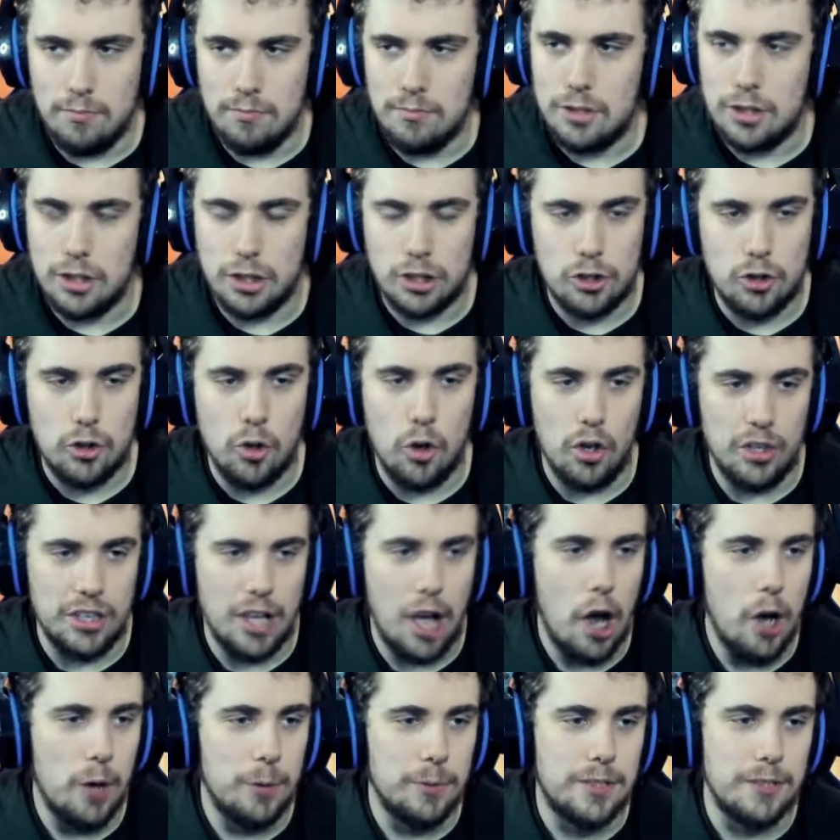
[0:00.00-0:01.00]
destroy the
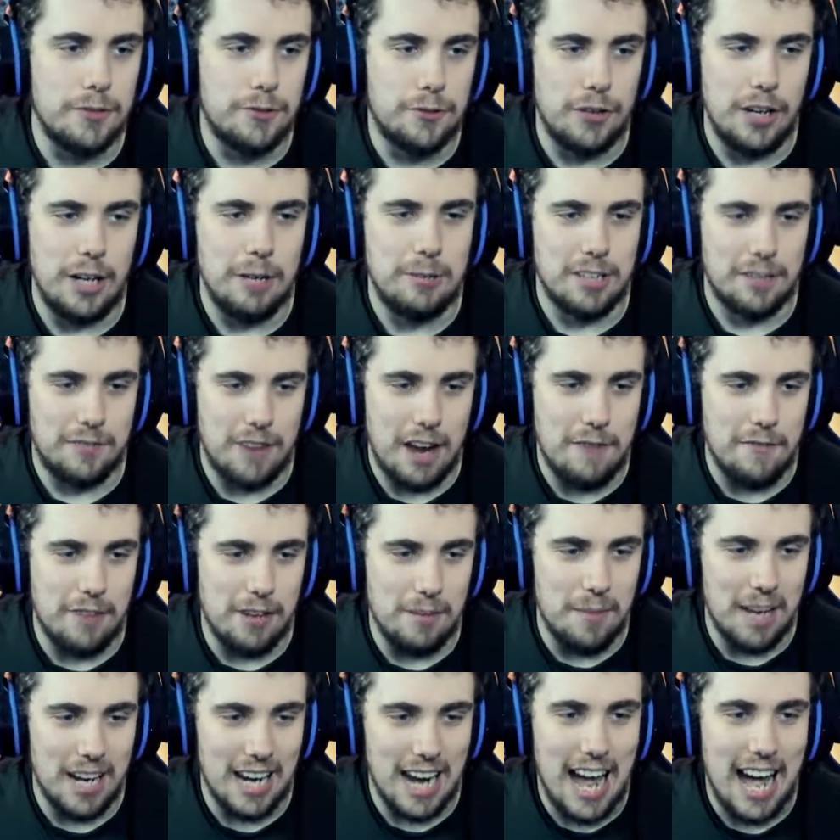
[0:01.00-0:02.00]
hopes of dreams of every
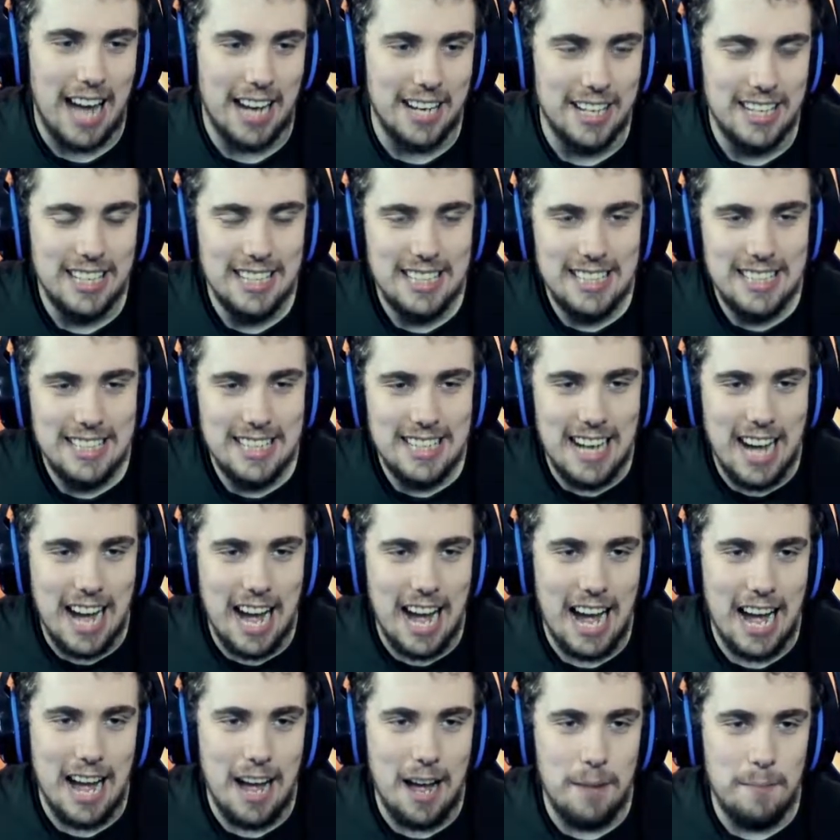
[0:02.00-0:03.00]
Milan
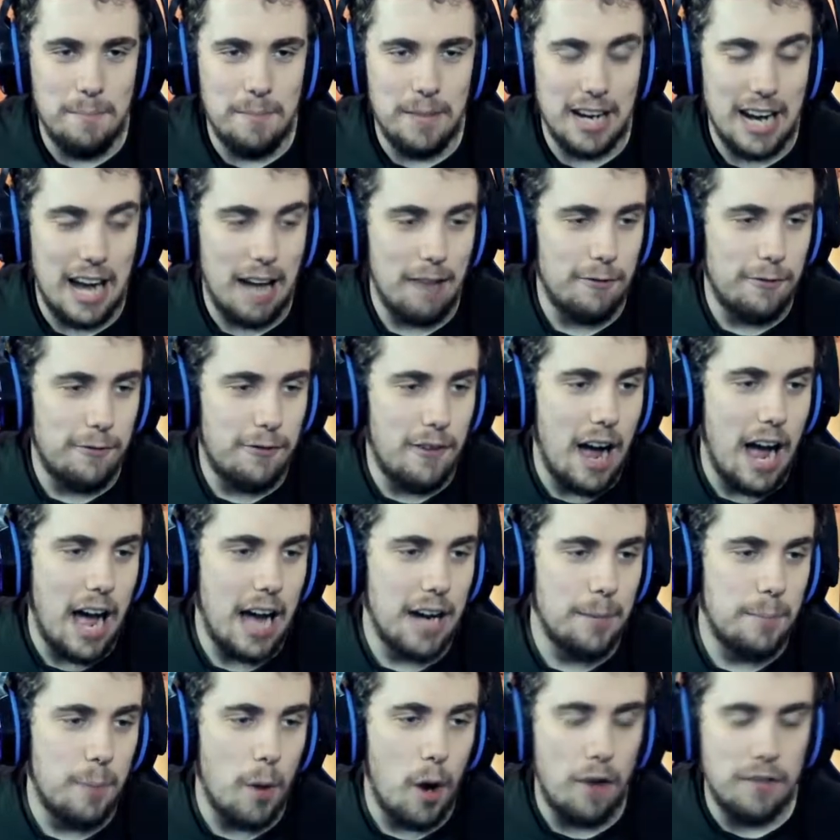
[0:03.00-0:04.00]
Milan
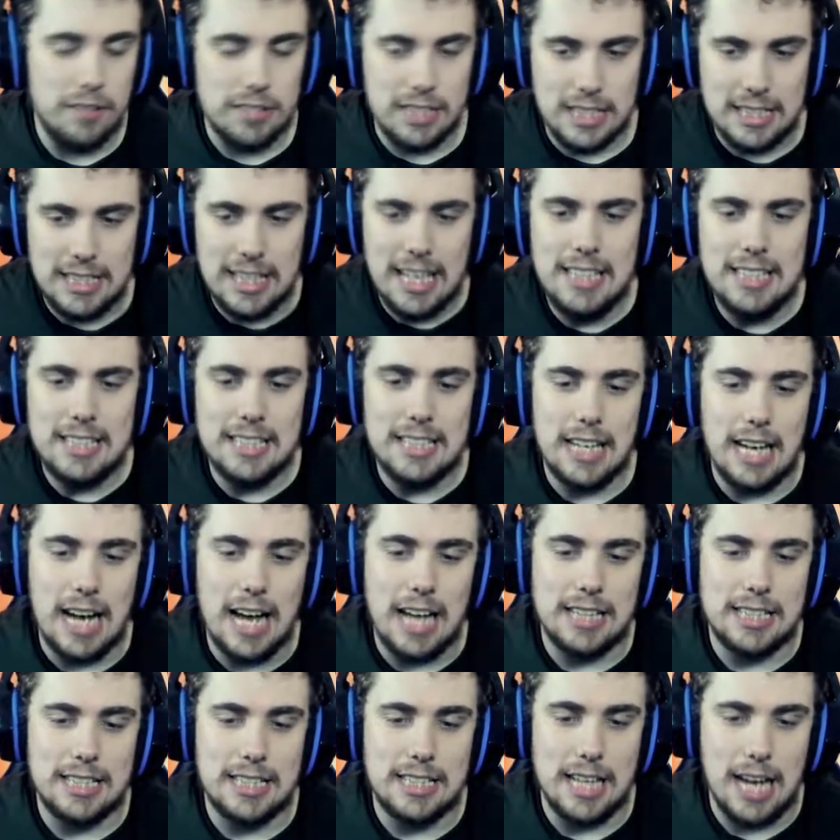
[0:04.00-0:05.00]
fan. But obviously, since the
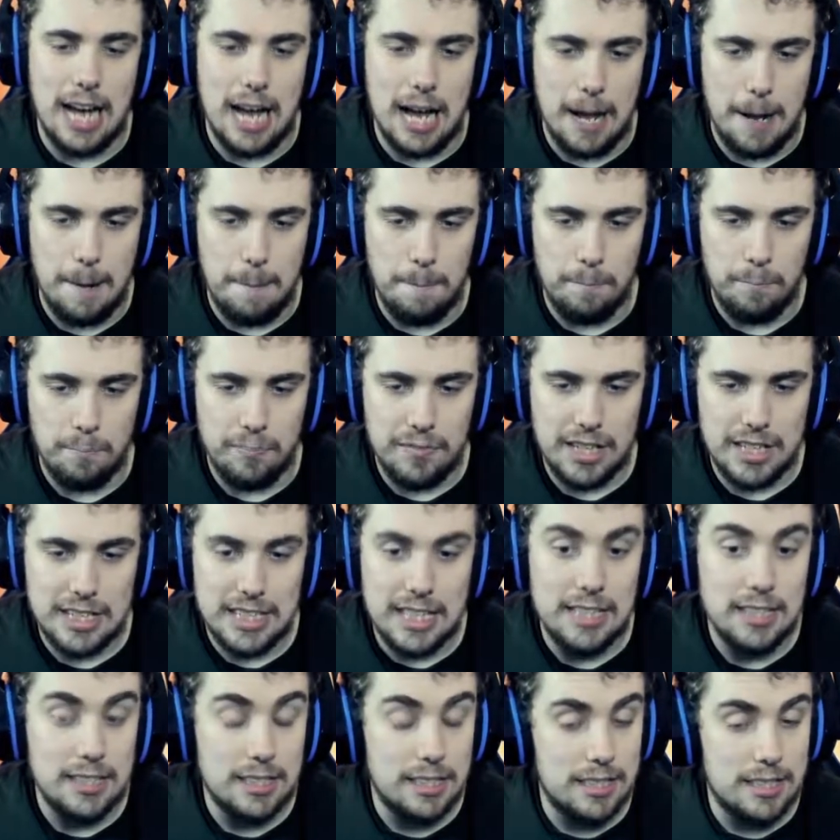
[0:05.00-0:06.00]
last,
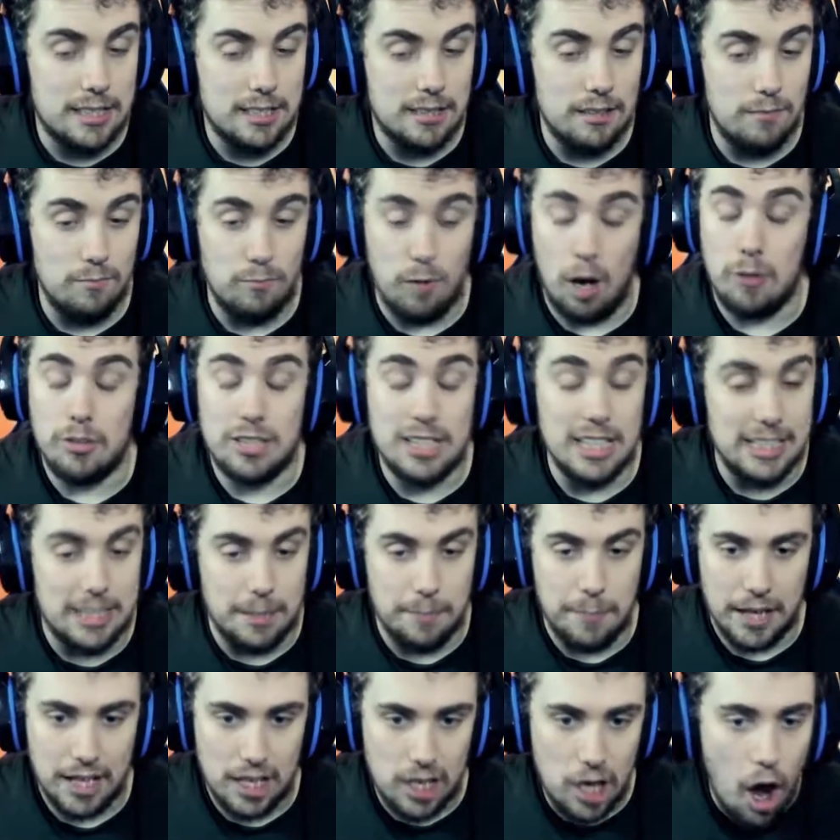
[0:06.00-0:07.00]
since you've
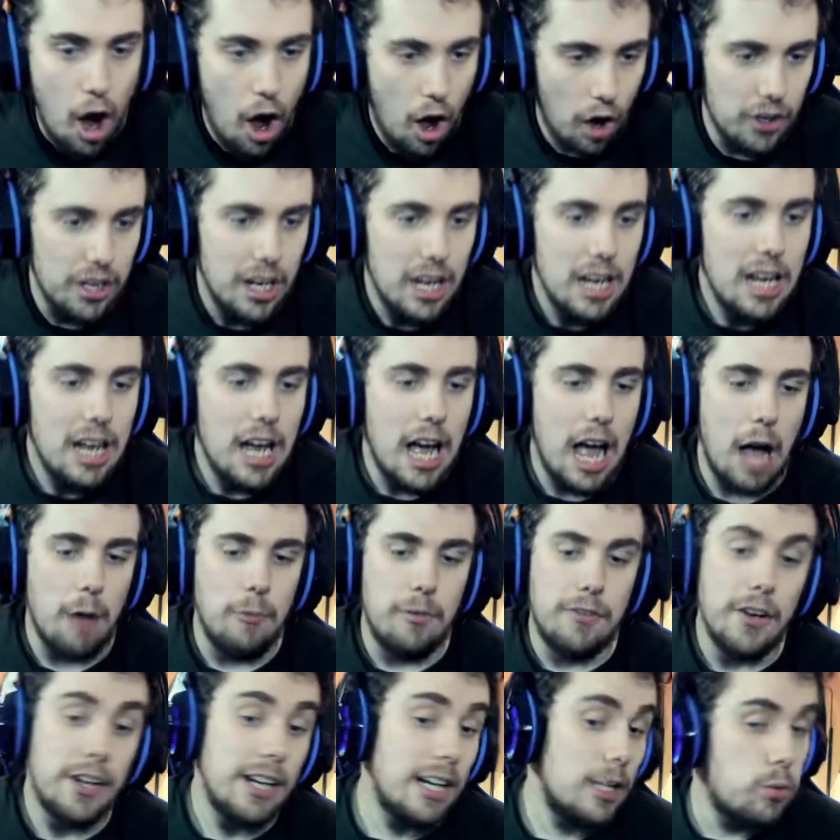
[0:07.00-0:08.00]
been gone,
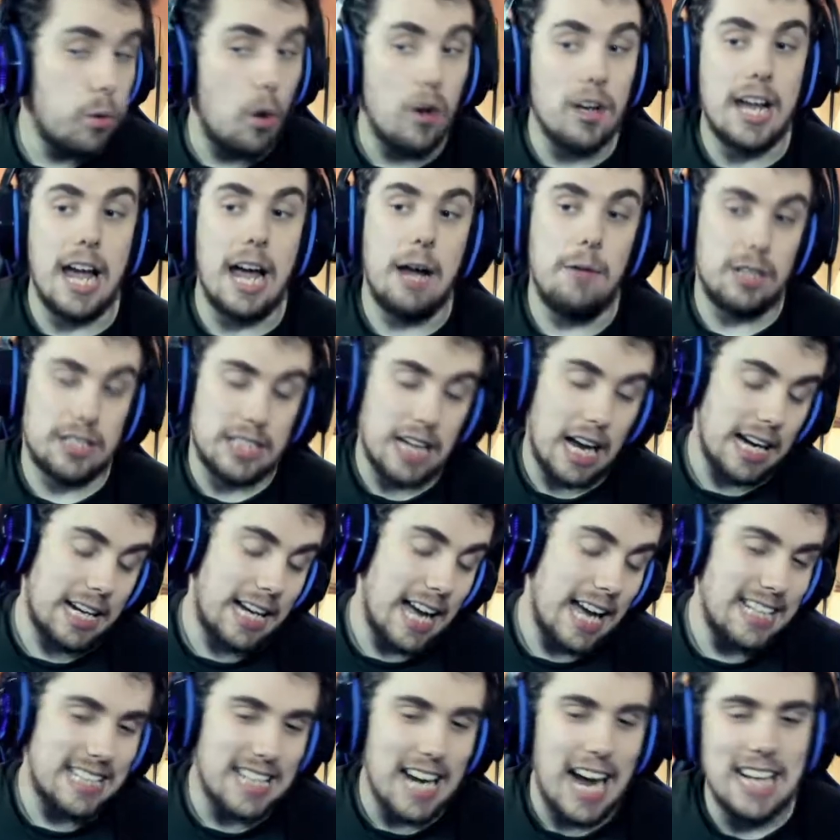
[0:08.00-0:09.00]
we've only had one game, which
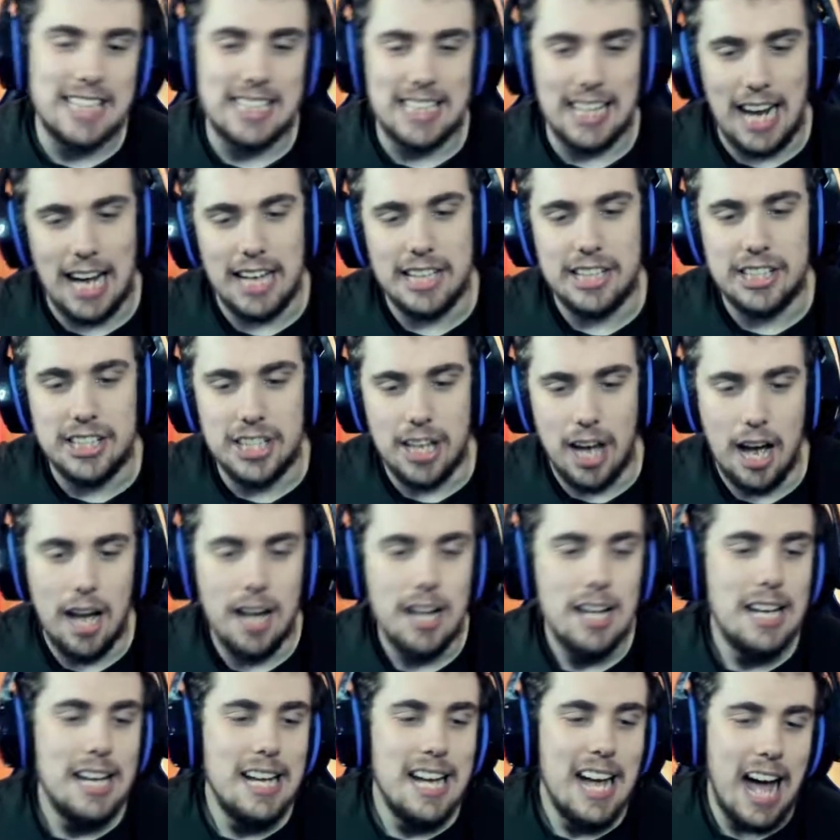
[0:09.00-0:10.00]
against Atalanta,
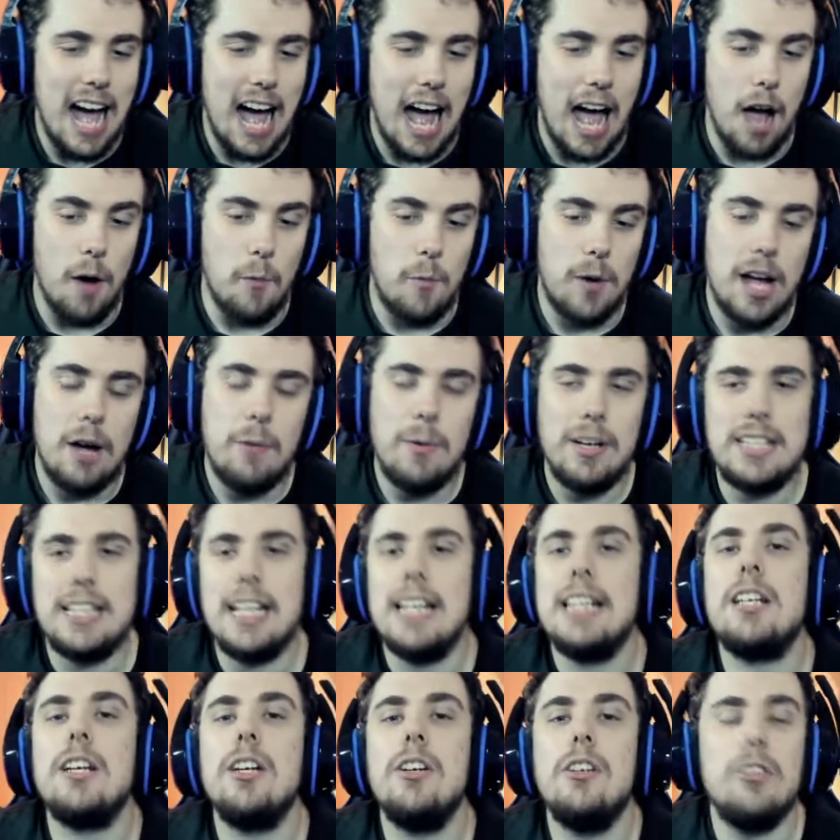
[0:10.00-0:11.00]
where we
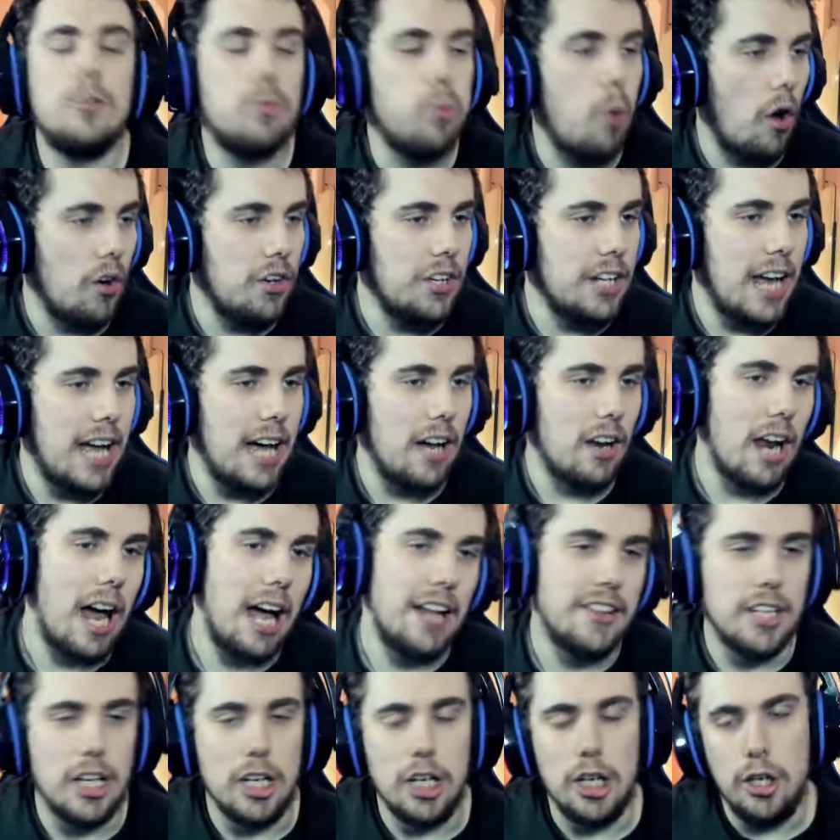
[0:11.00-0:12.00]
did lose 1-0,
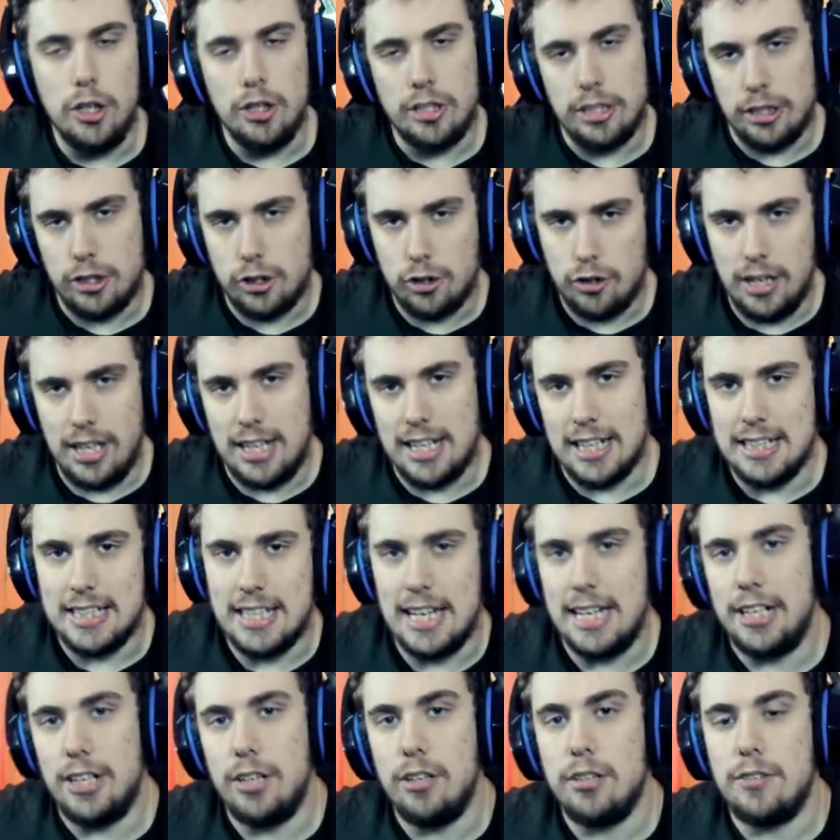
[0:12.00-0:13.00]
and the losing streak
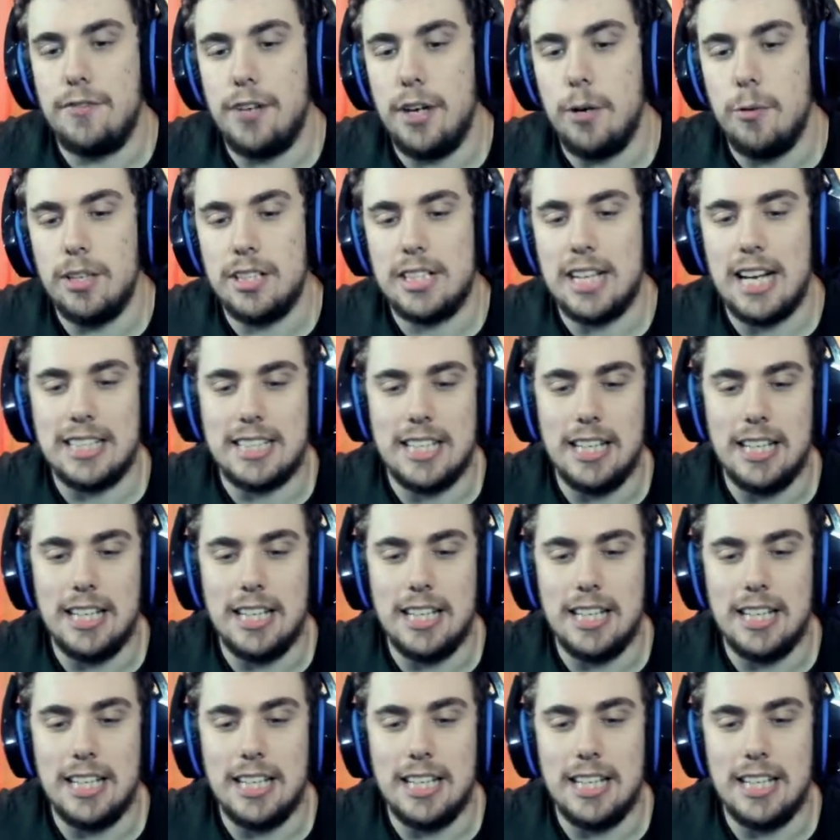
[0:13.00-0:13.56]
continues, viewers, as